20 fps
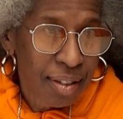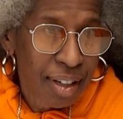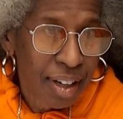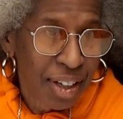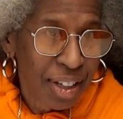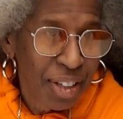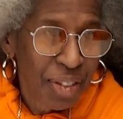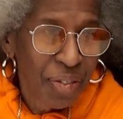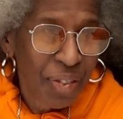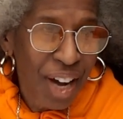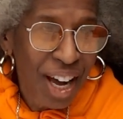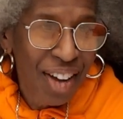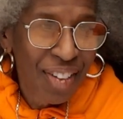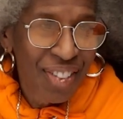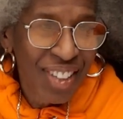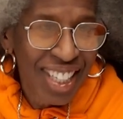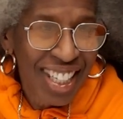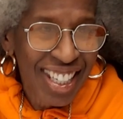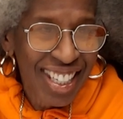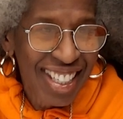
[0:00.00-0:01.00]
35
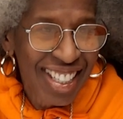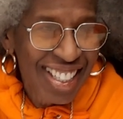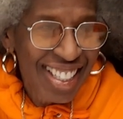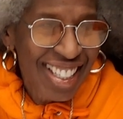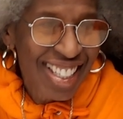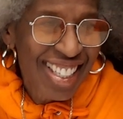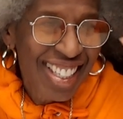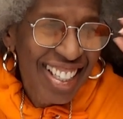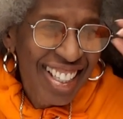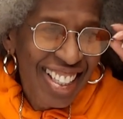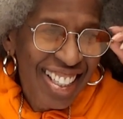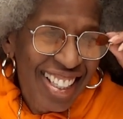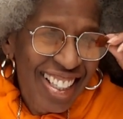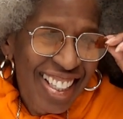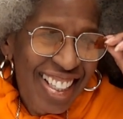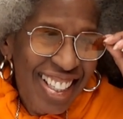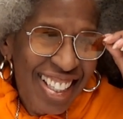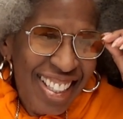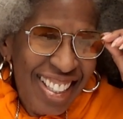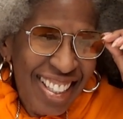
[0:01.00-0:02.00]
years. Yeah,
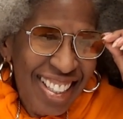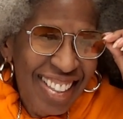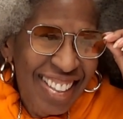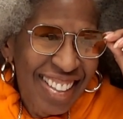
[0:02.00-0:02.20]
no, you've been you a